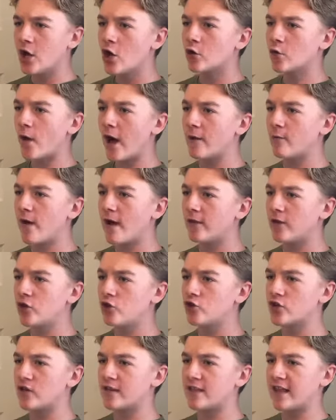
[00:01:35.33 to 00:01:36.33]
So I'd rather
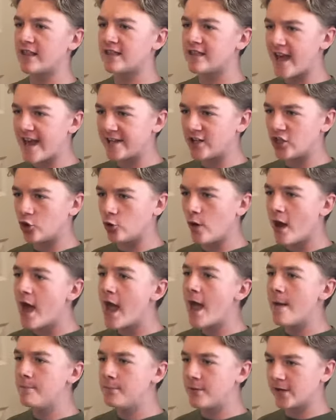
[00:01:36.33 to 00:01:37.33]
you just say thank you
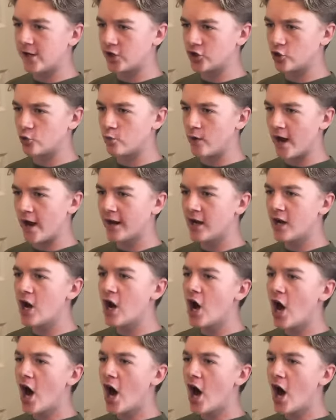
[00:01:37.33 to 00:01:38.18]
and be on your way.